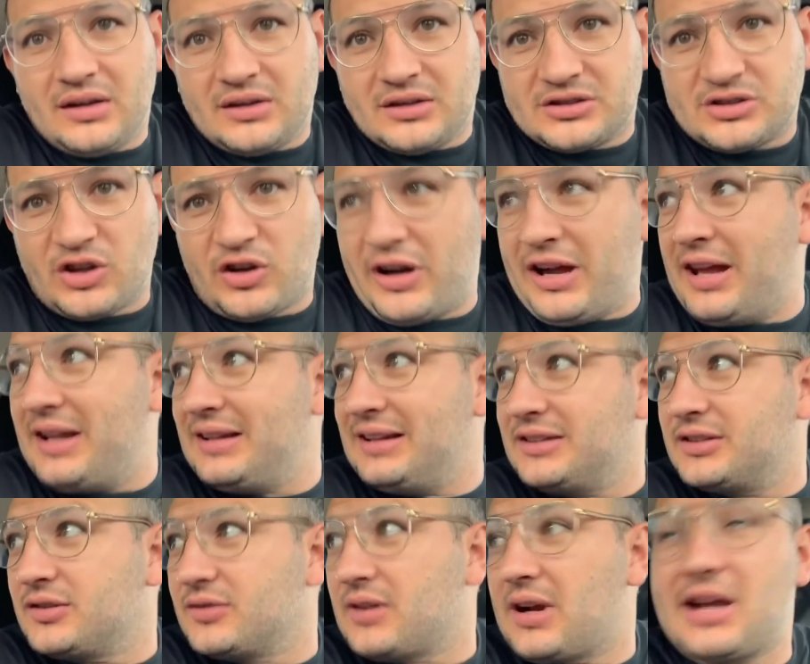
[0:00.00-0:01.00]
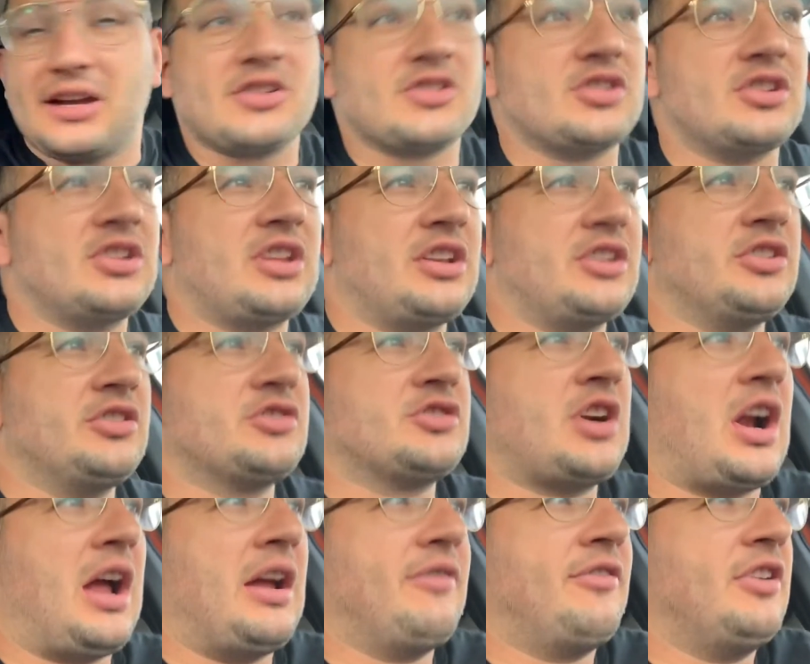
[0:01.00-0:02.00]
So any direction that you
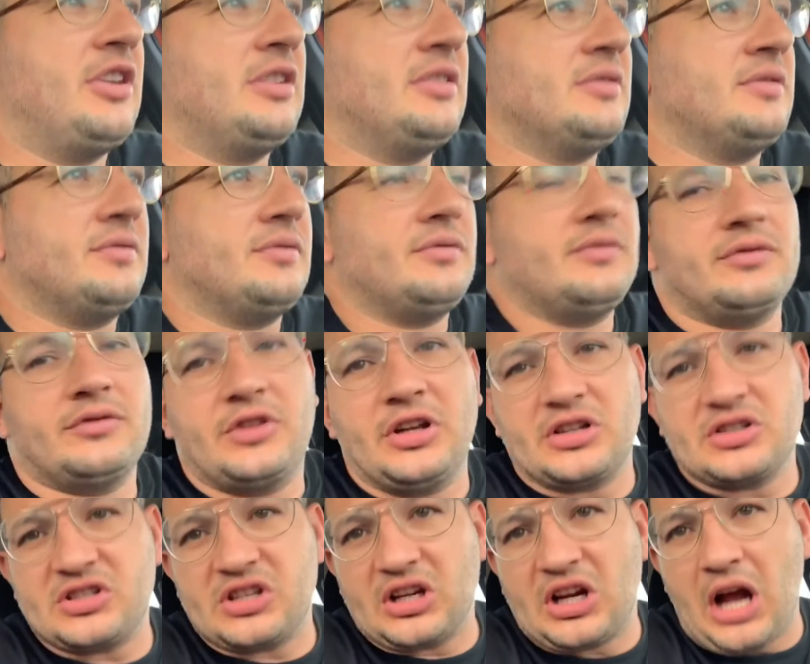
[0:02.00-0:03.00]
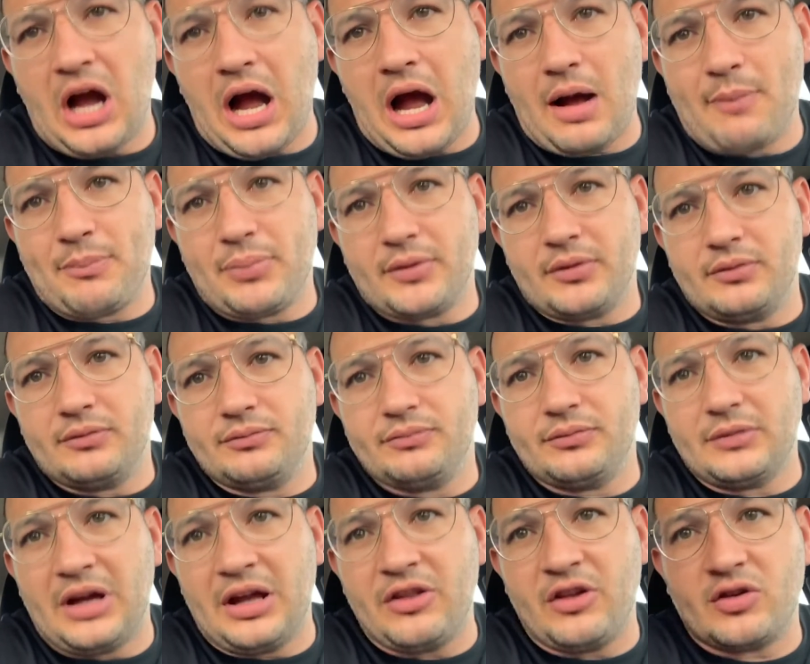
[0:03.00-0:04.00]
drive in, there's a cop.
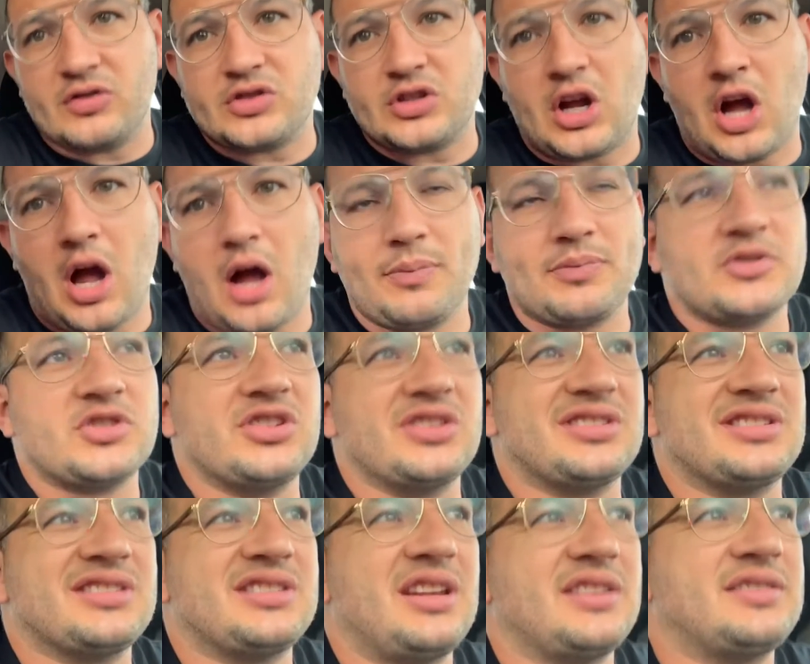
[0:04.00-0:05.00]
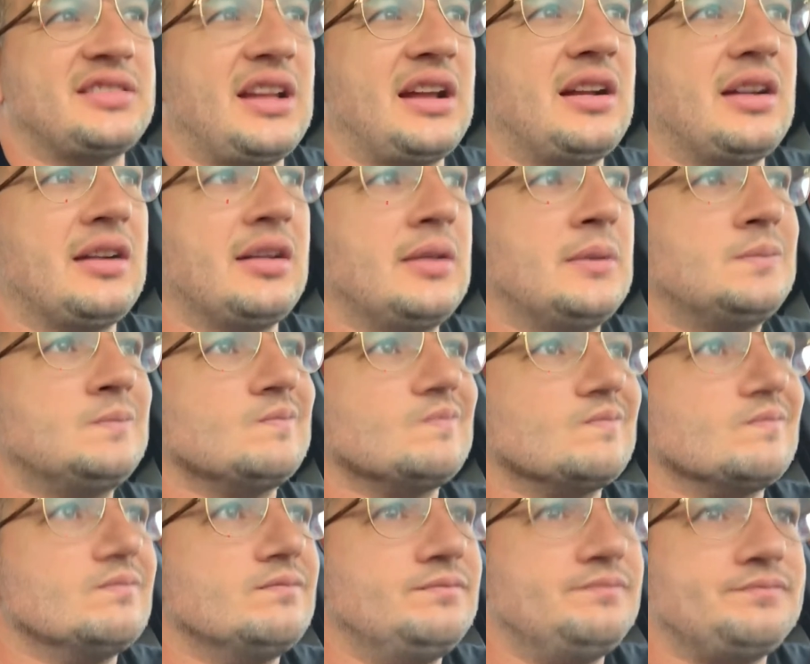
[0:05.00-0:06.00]
And those cops just sit there,
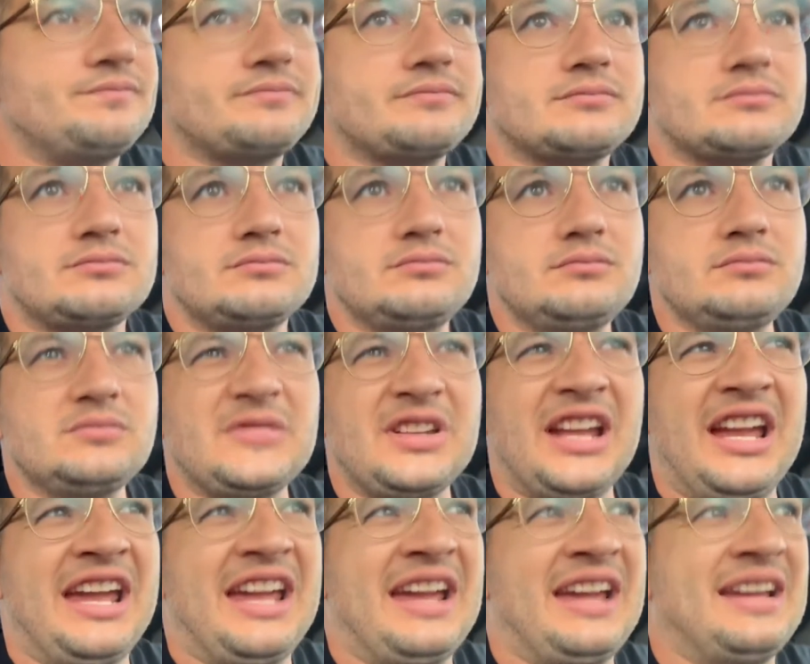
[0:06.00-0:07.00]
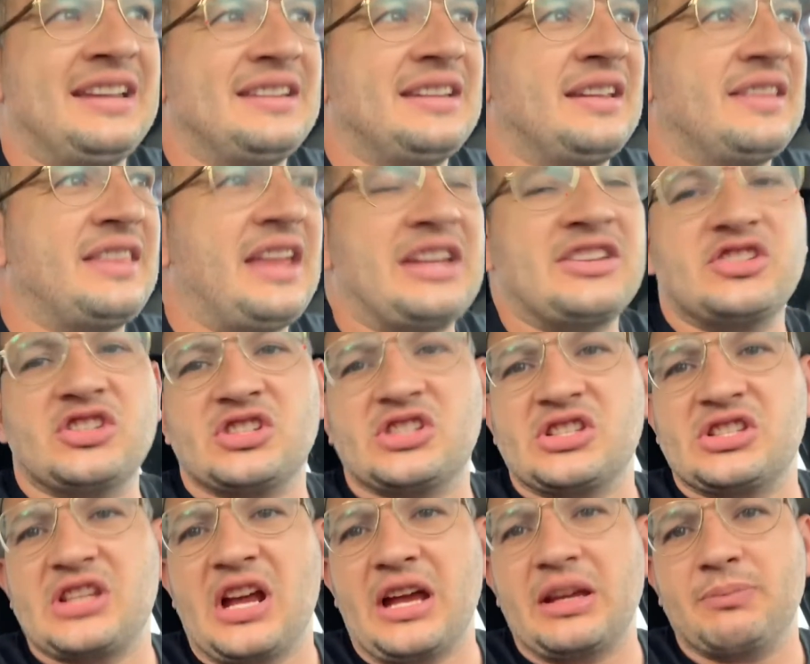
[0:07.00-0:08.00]
and they just
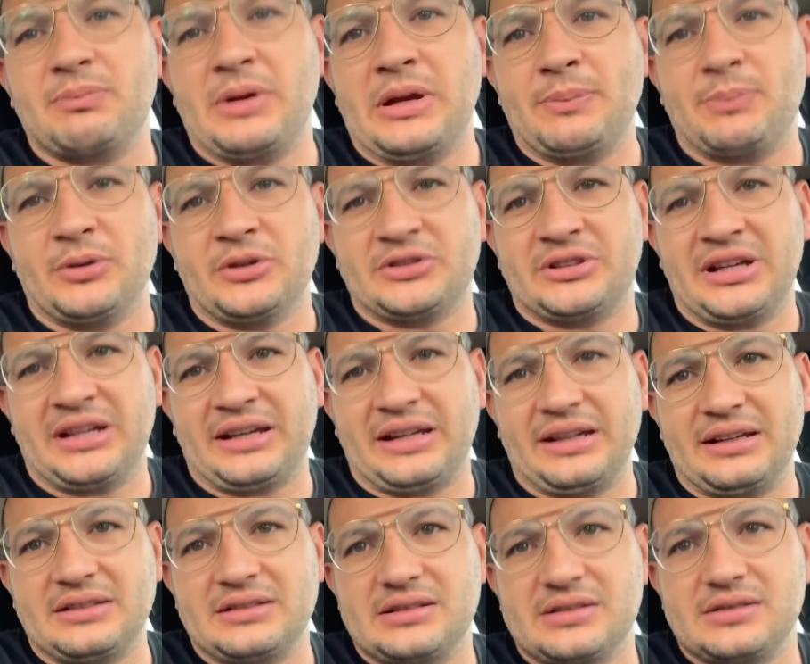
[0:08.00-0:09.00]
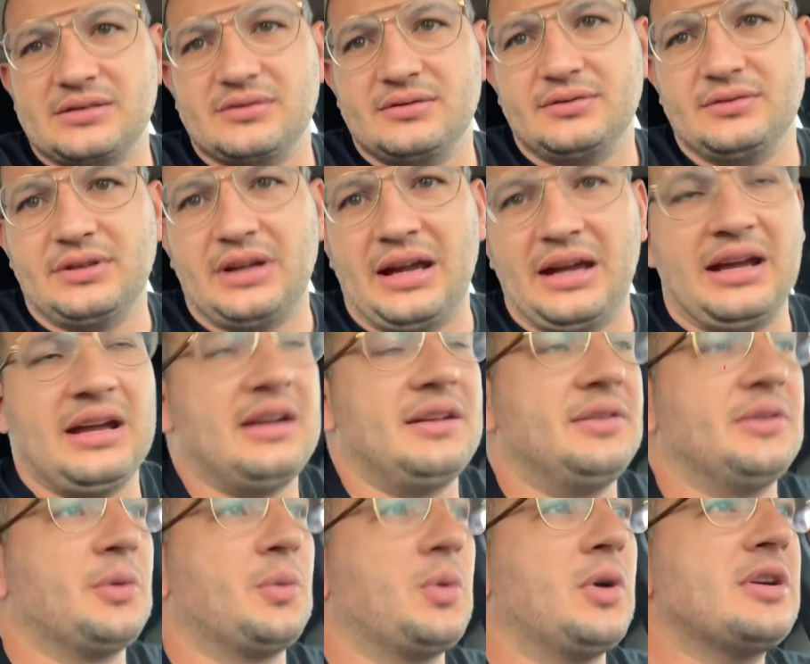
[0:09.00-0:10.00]
cite people tickets.
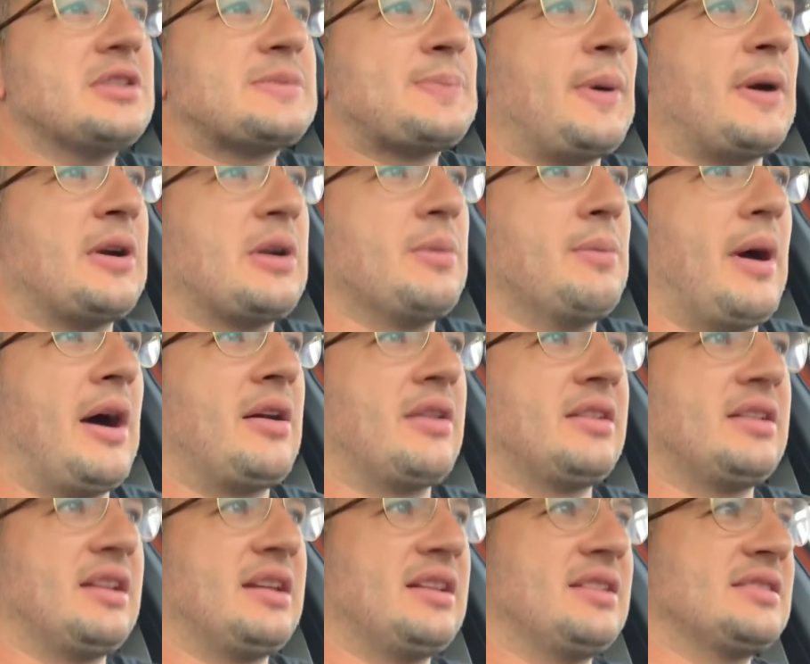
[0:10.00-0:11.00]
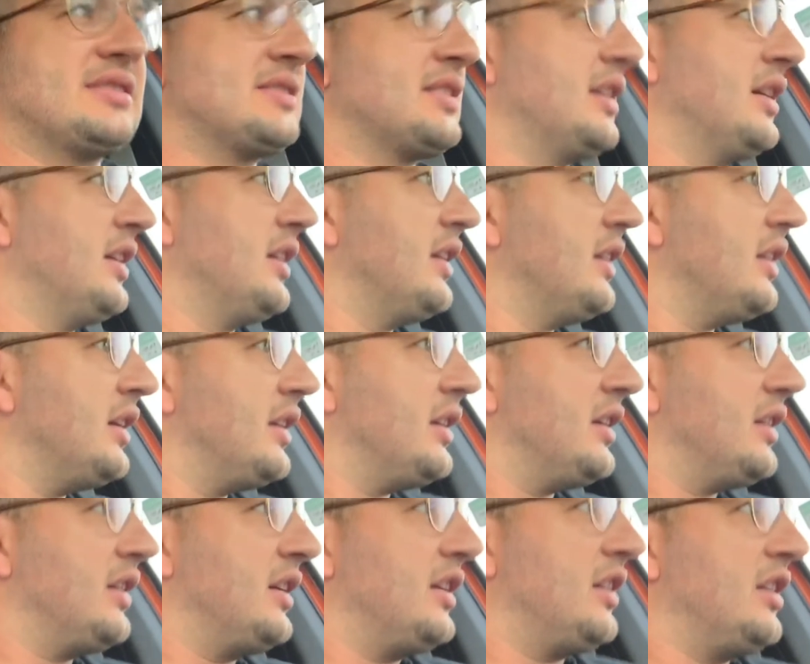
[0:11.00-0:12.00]
And the worst part about it is,
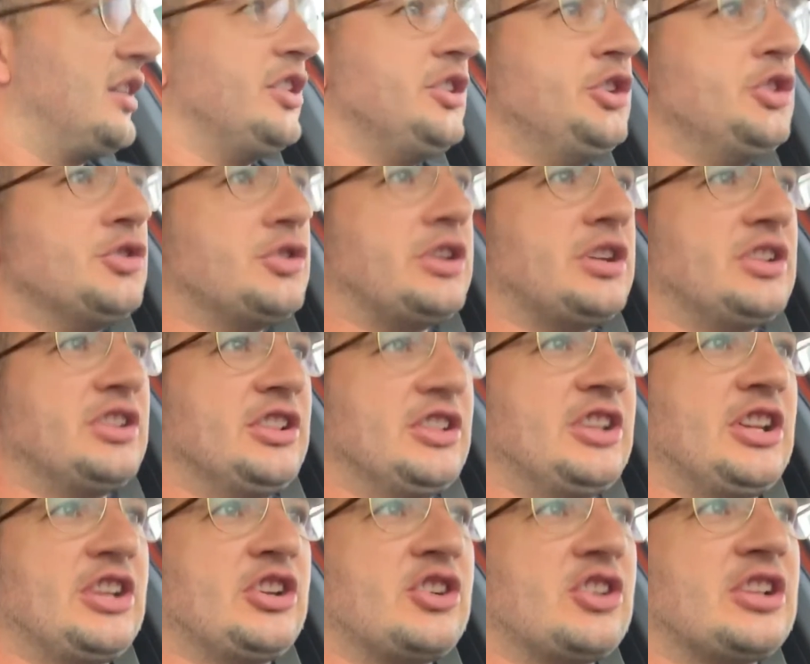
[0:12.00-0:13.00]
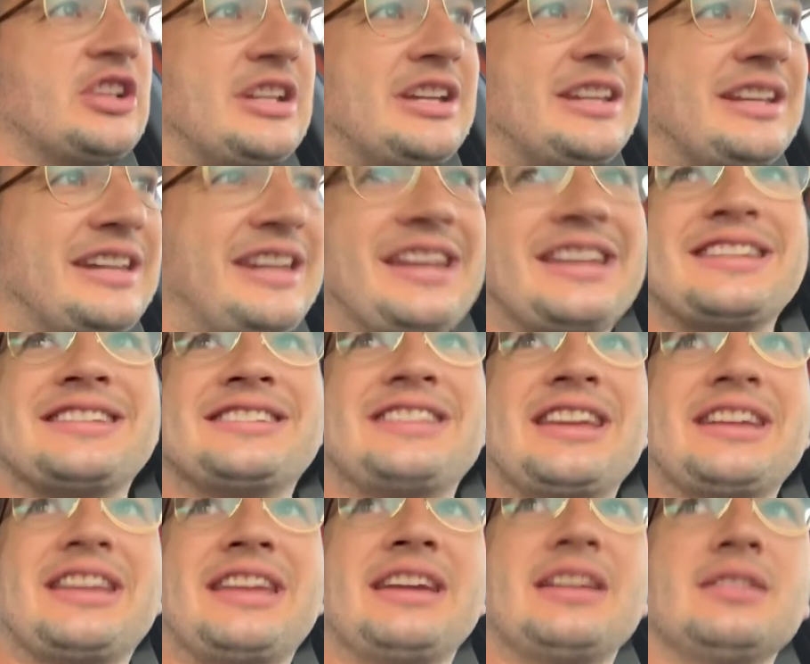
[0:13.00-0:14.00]
you could literally get a
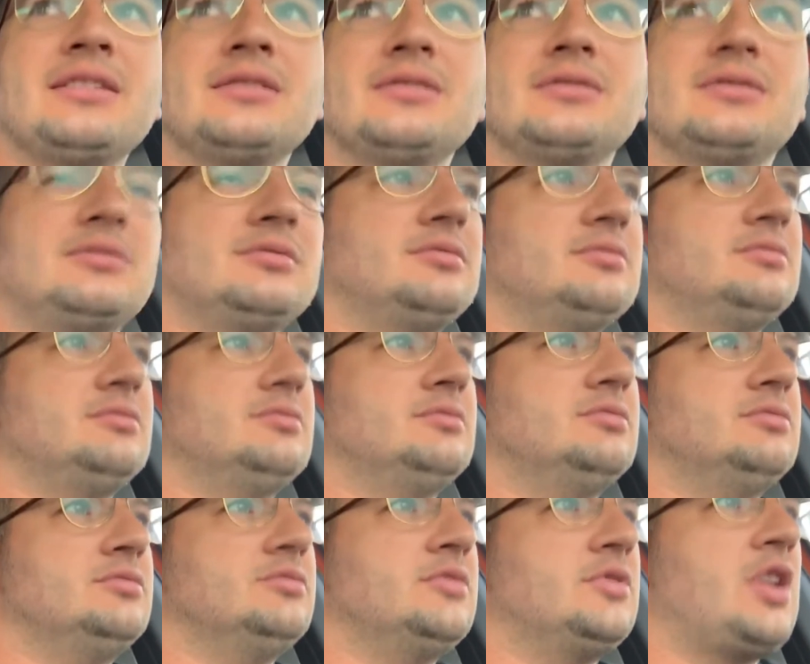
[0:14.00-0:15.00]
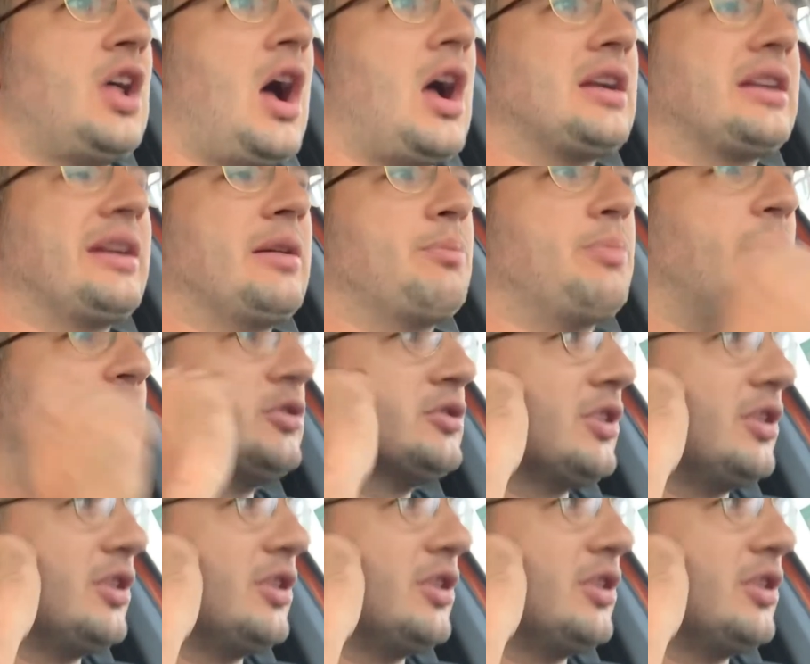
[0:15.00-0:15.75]
ticket, not get pulled